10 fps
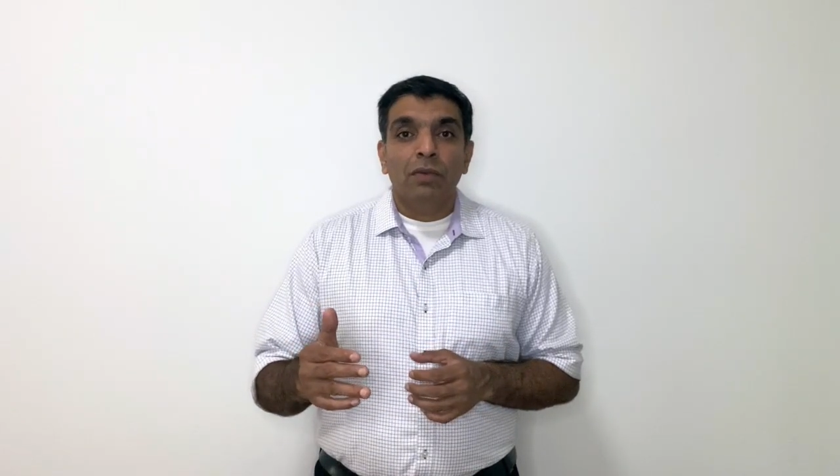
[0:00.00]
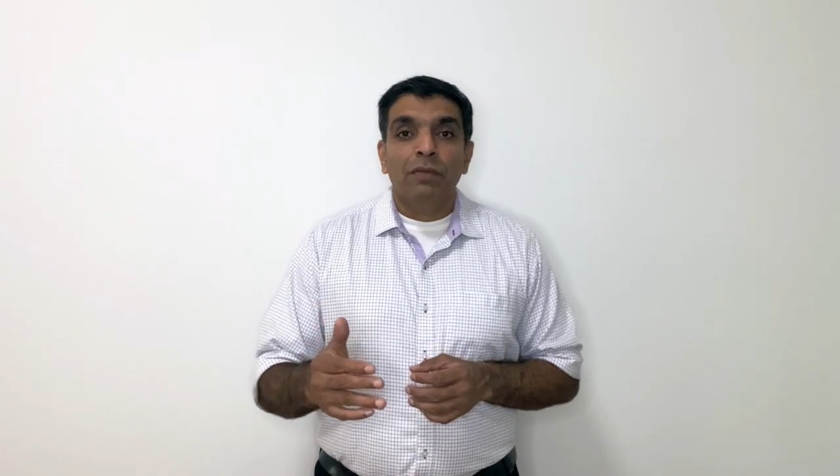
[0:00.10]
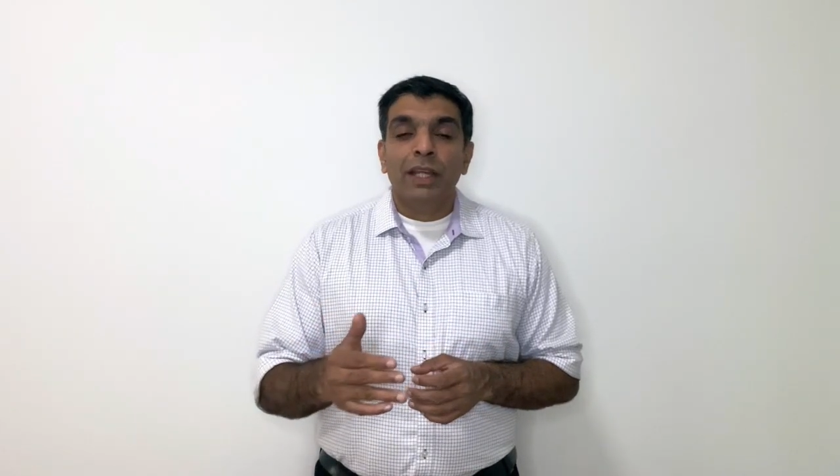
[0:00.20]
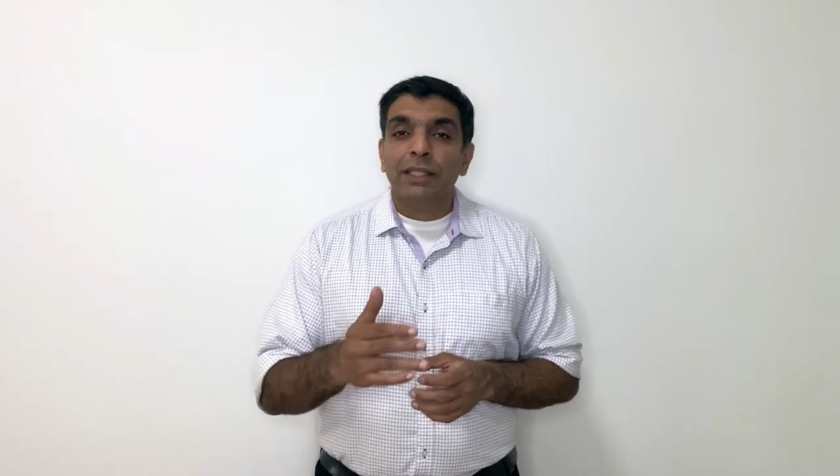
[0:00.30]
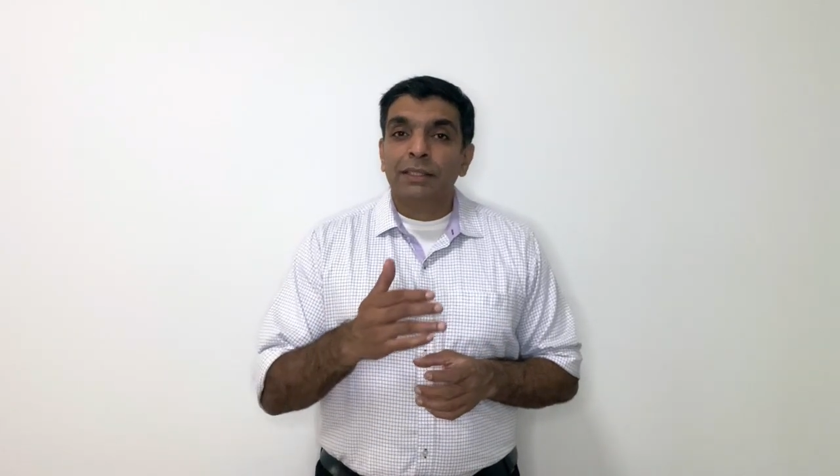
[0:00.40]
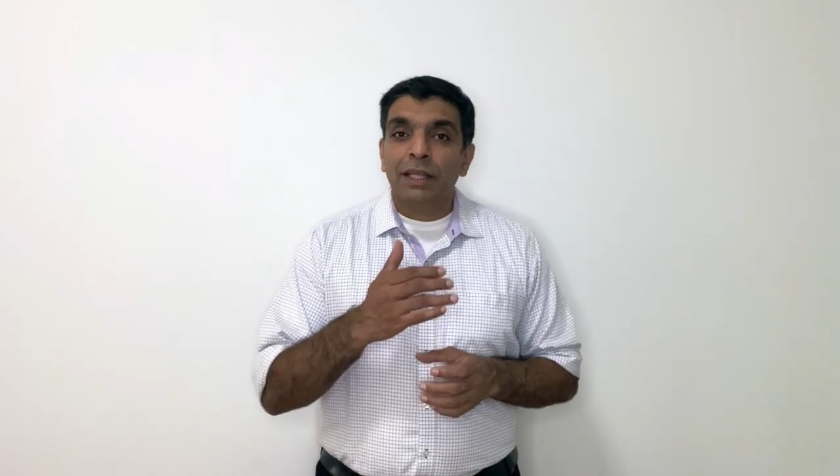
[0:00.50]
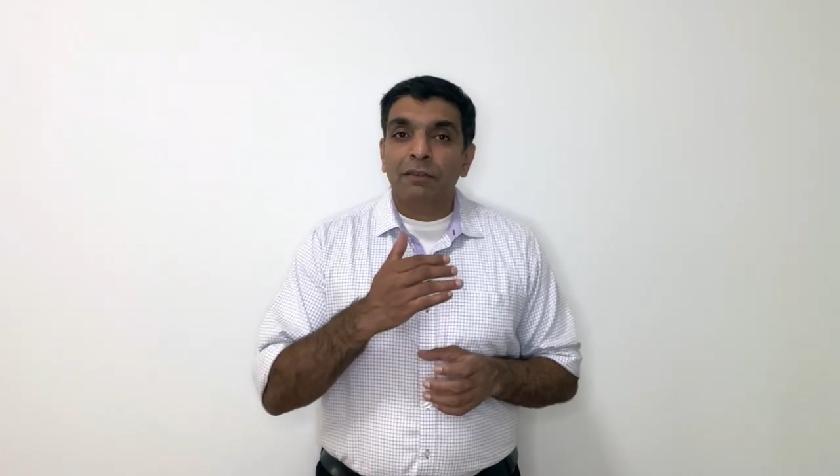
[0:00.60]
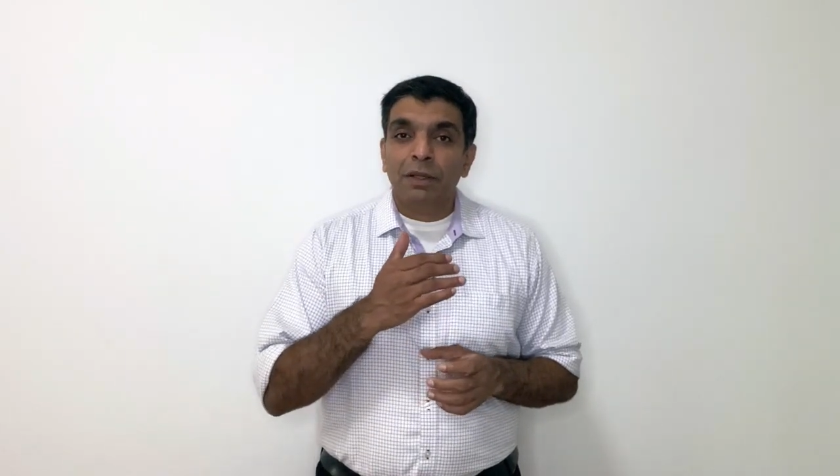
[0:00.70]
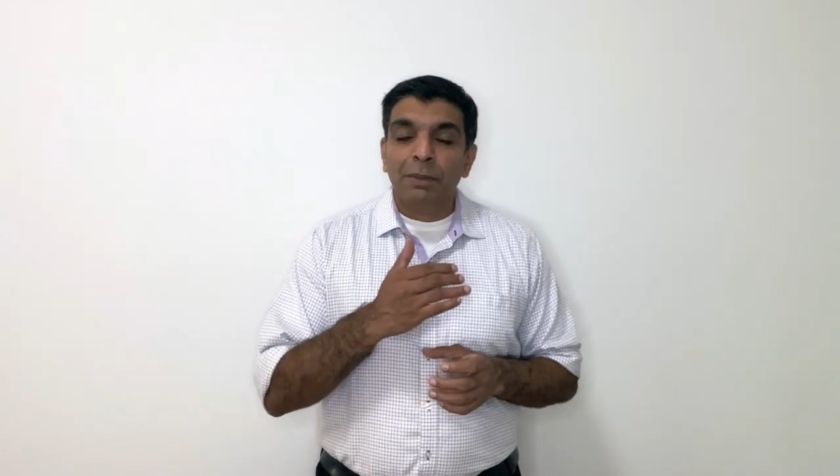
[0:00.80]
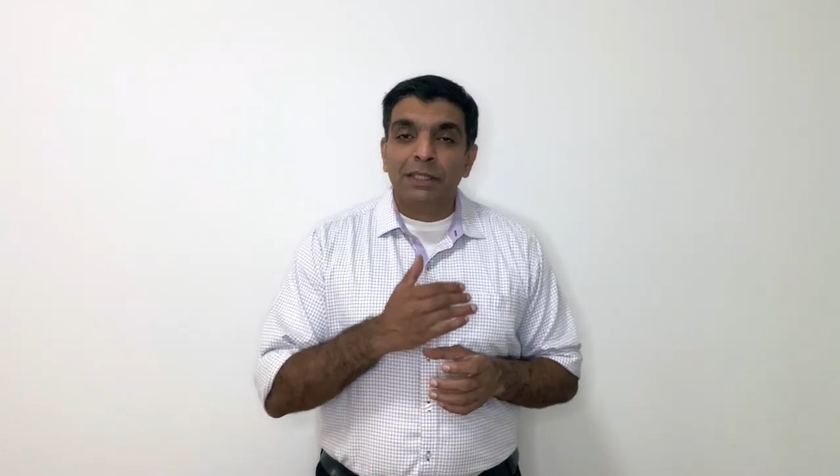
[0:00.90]
whereas there
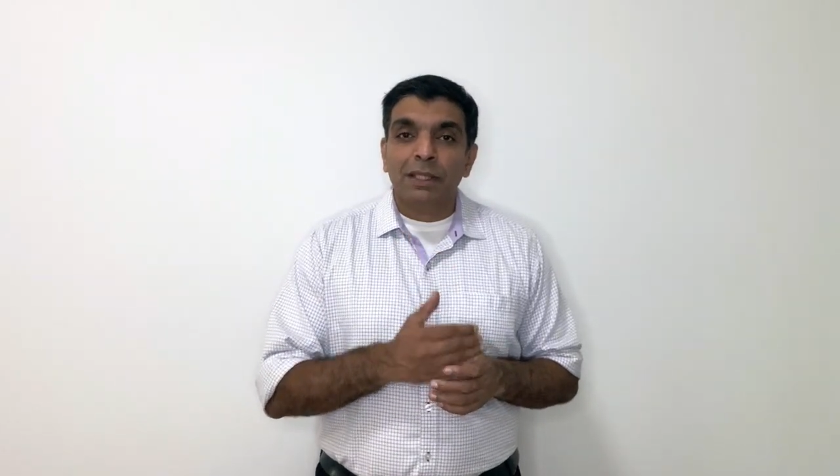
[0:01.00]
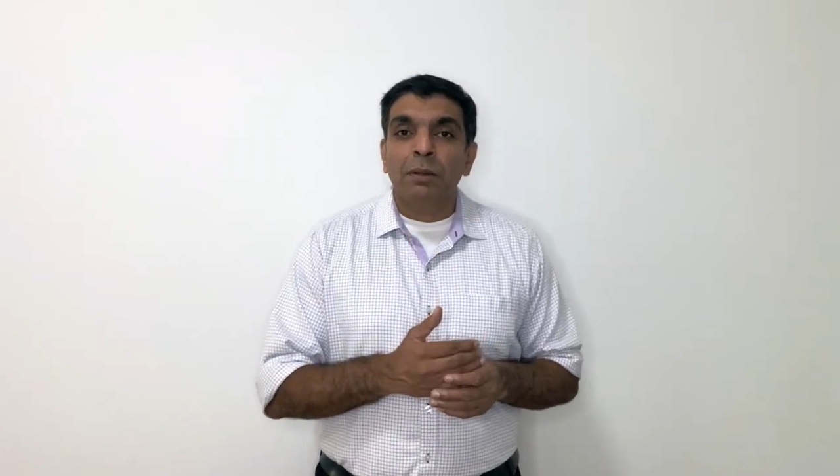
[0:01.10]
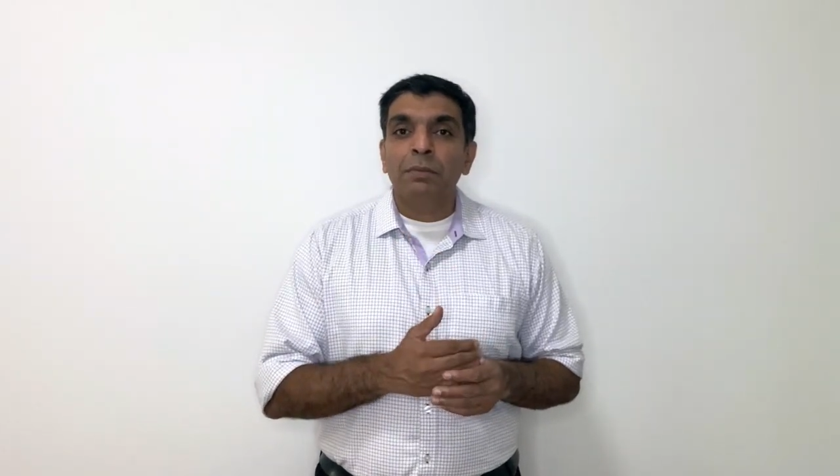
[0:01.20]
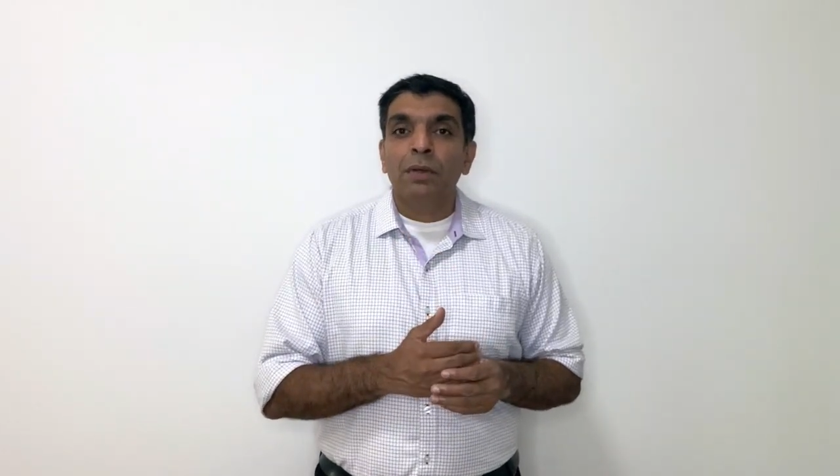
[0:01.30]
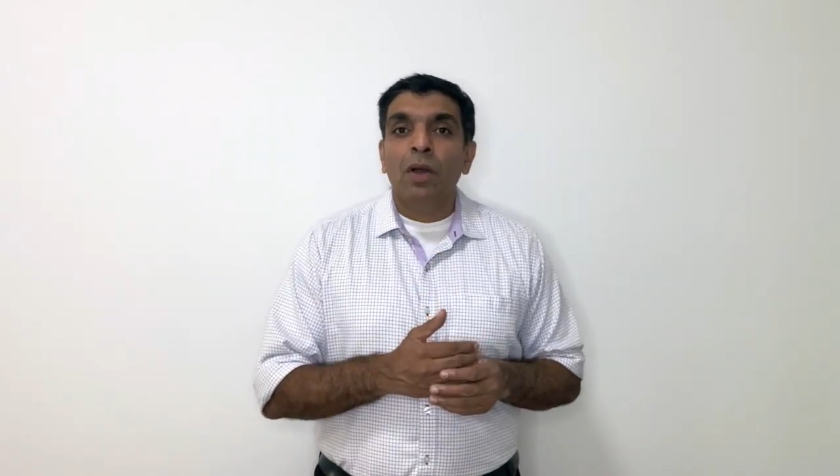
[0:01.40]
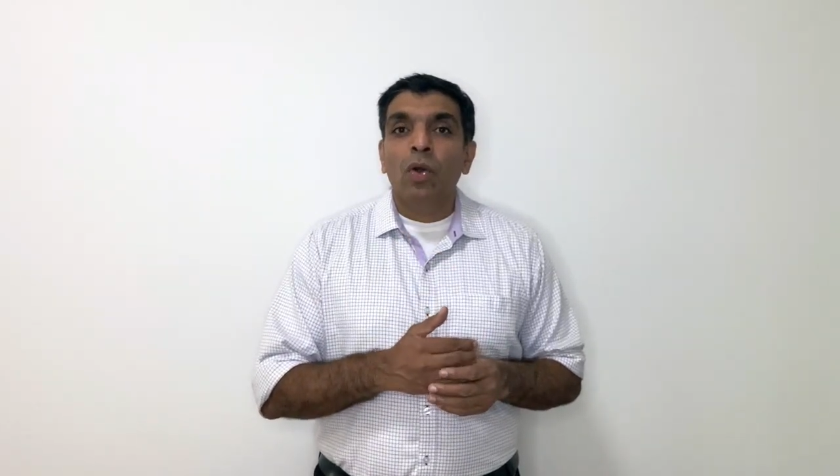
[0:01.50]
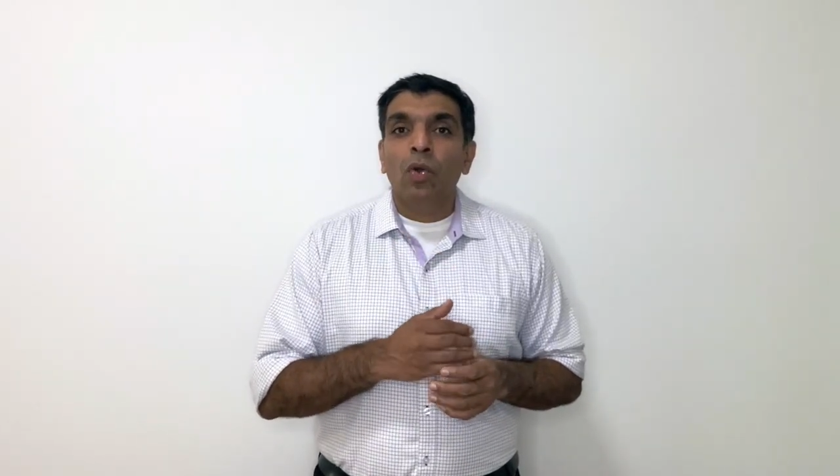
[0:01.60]
will be some